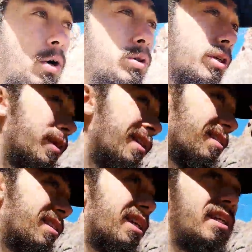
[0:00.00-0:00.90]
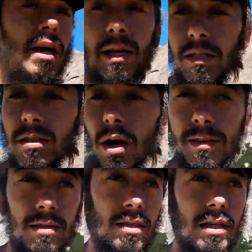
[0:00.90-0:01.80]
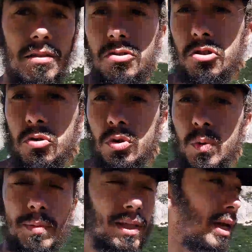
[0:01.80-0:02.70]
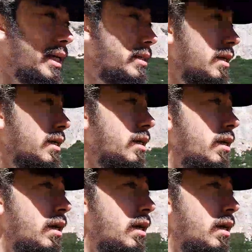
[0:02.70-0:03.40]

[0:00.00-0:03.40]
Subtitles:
also didn't see any sign that said do not swim in the lakes here,